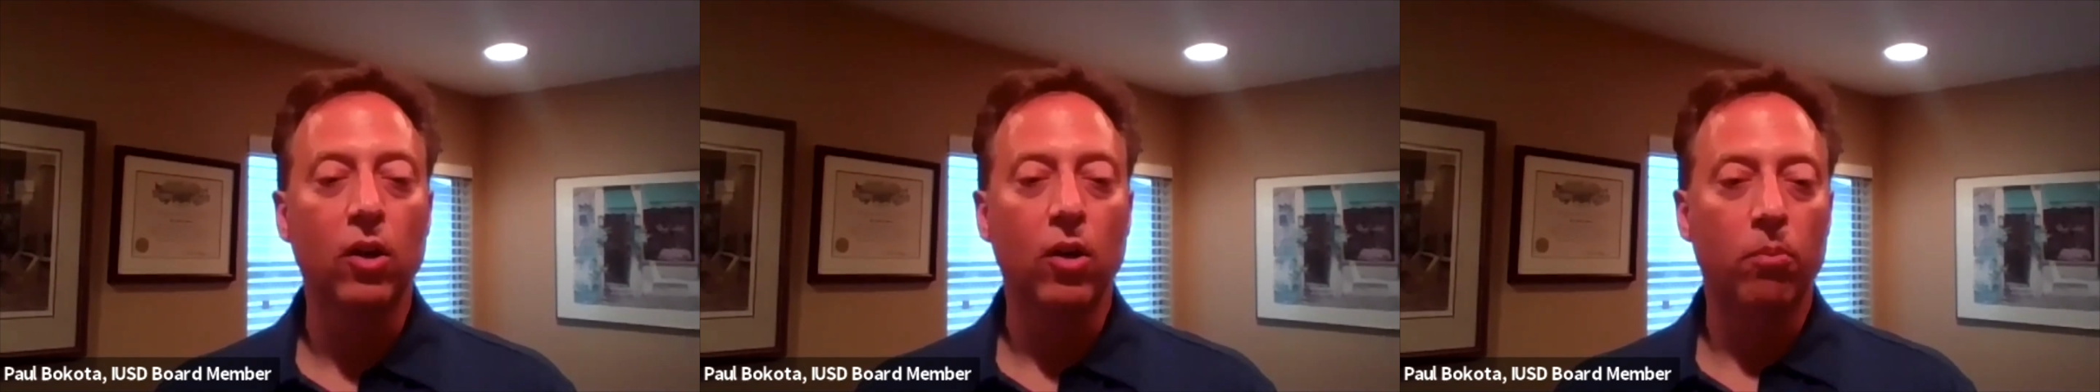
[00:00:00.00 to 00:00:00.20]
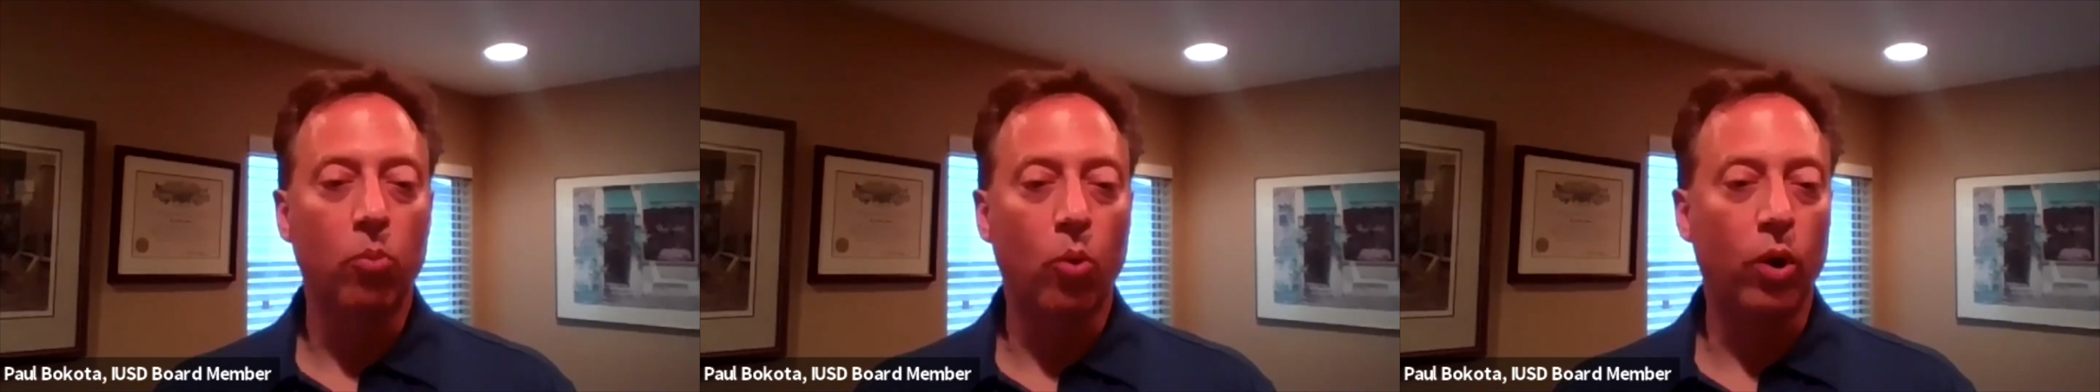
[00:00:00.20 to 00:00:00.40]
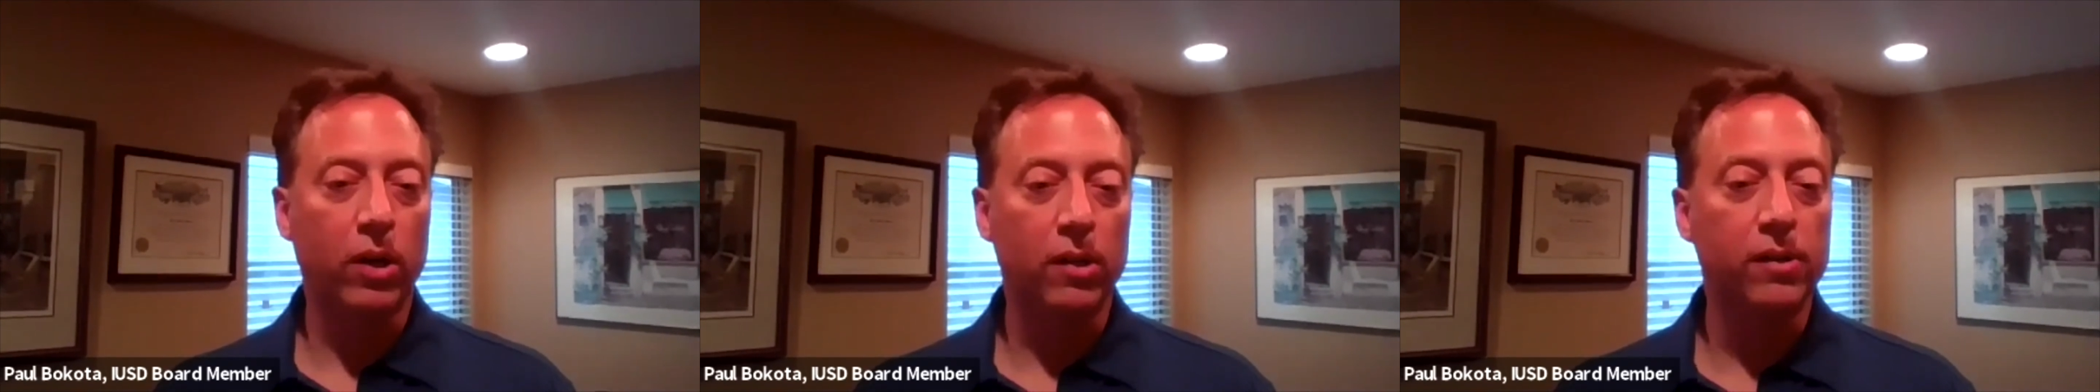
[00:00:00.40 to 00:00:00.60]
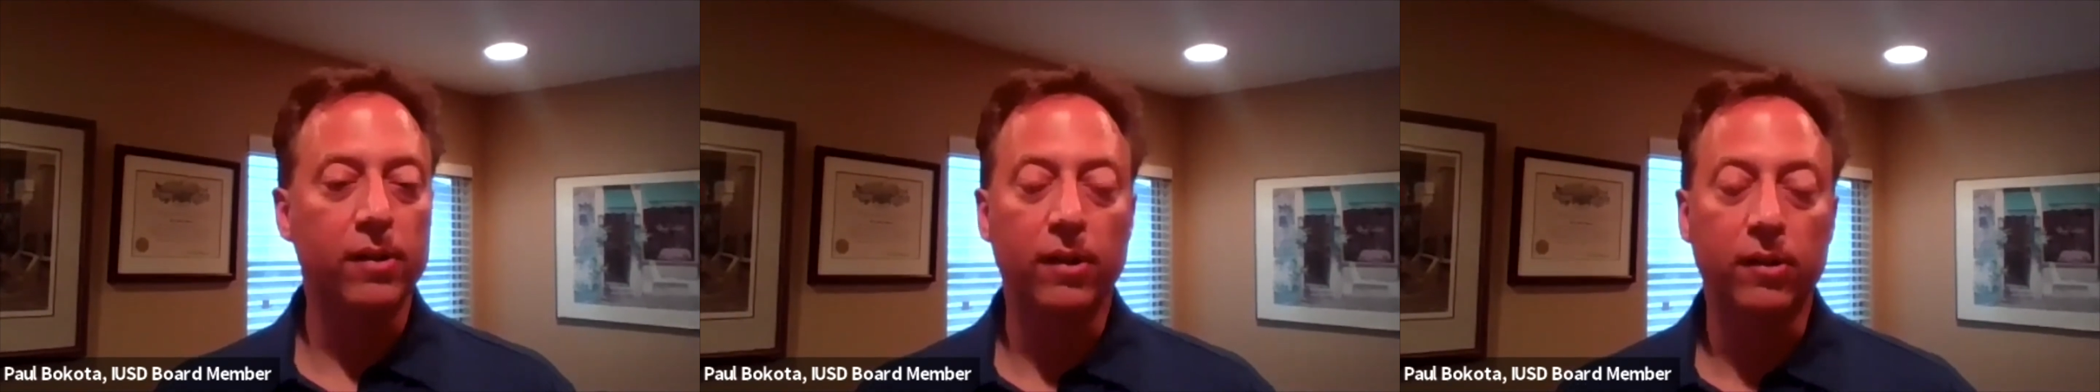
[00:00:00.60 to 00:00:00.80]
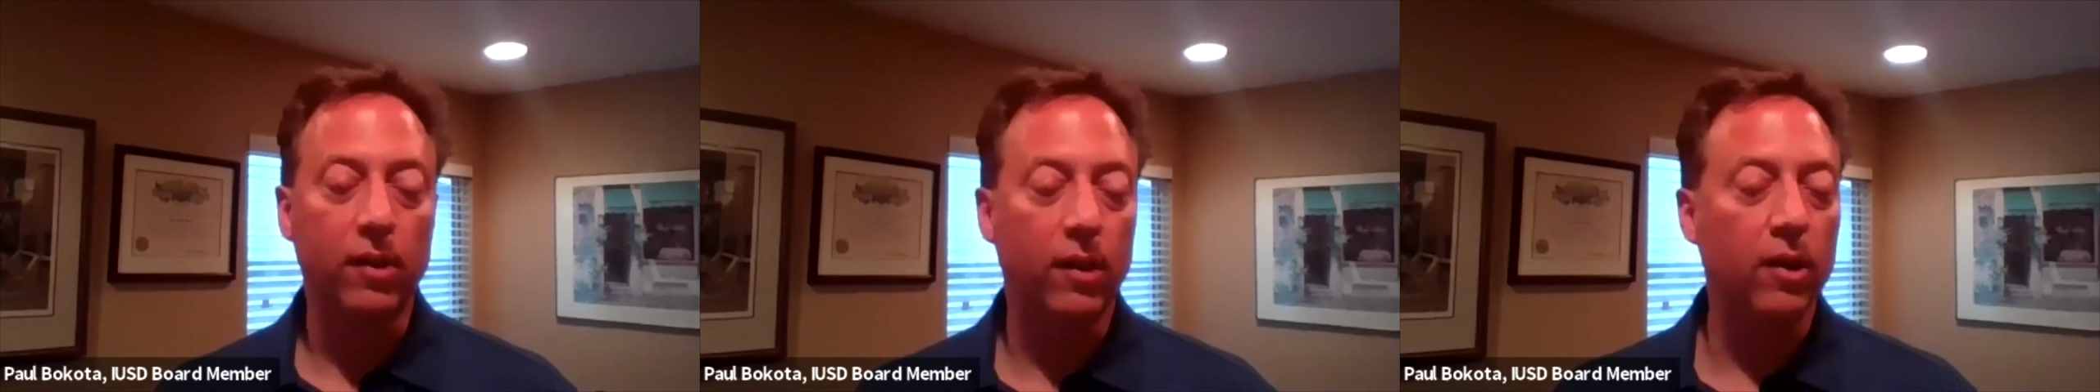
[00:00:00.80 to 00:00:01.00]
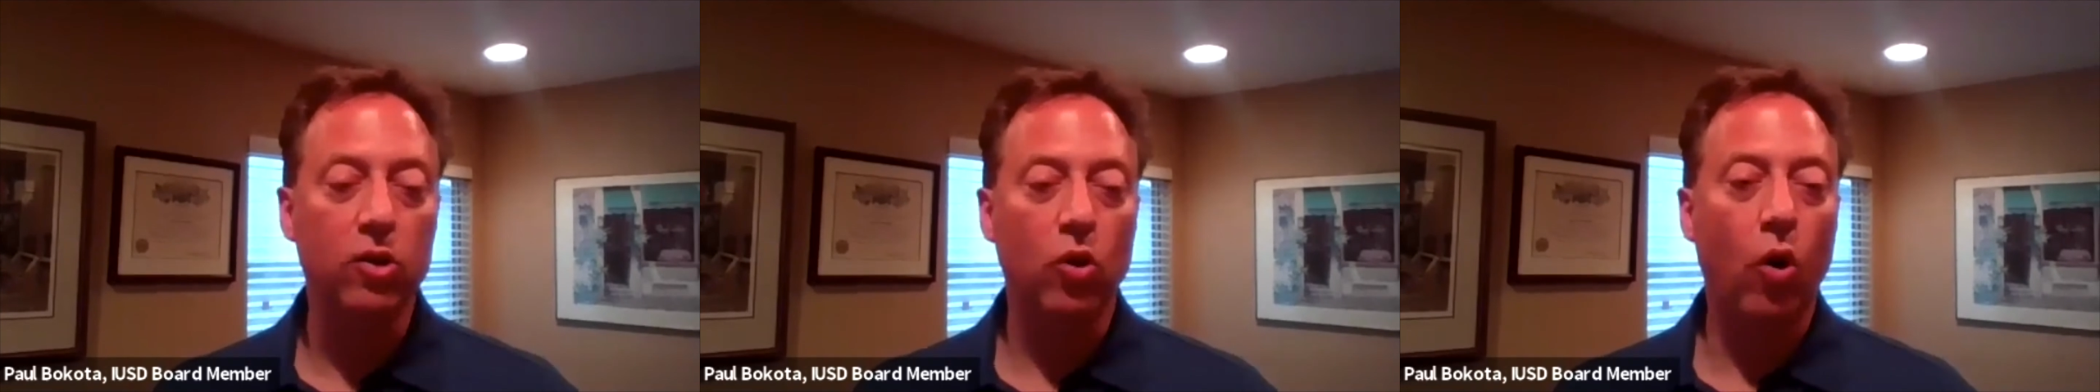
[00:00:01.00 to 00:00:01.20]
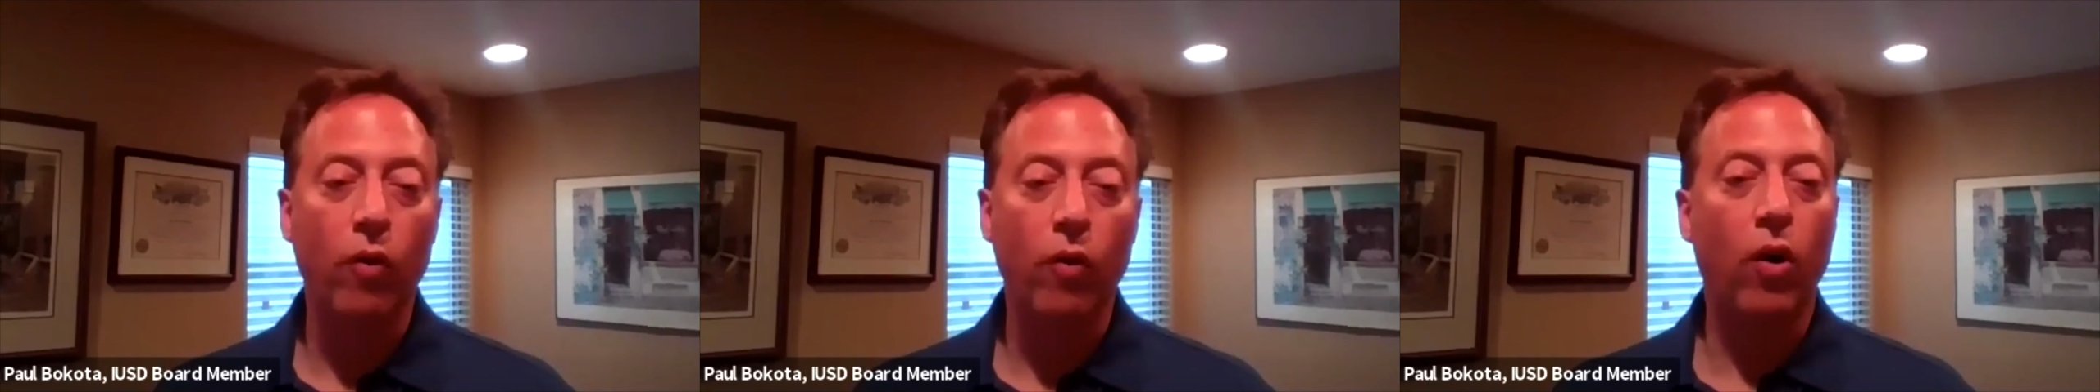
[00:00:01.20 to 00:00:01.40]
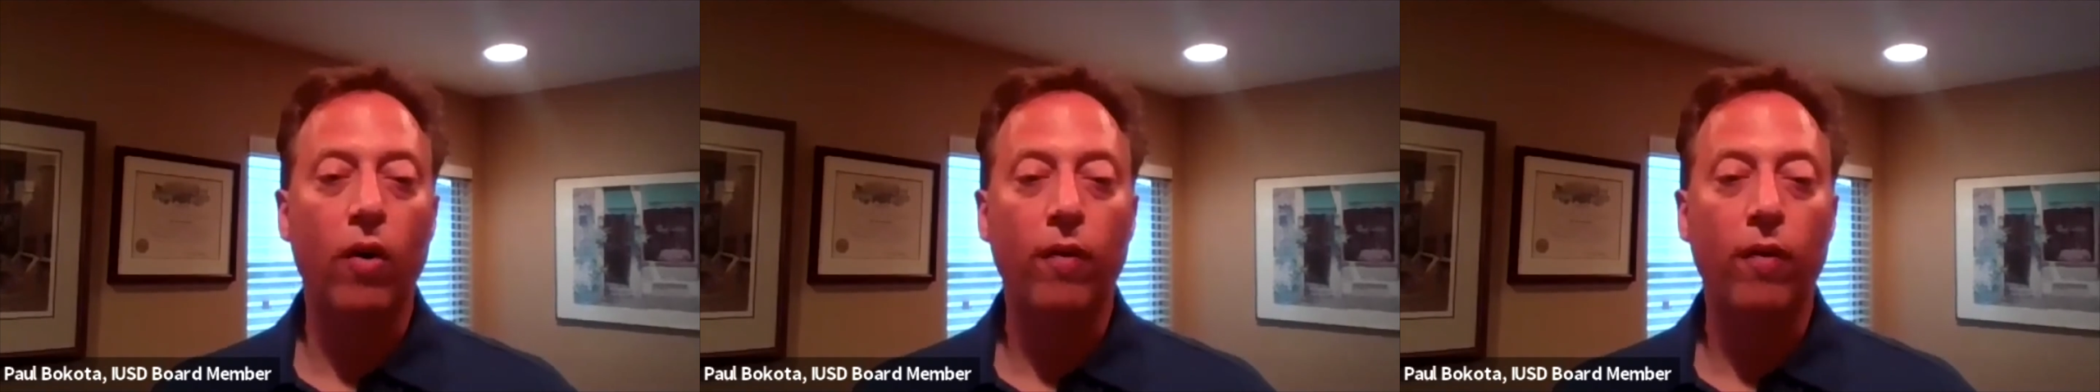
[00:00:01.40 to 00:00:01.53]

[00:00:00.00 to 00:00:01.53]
more consistent and overall,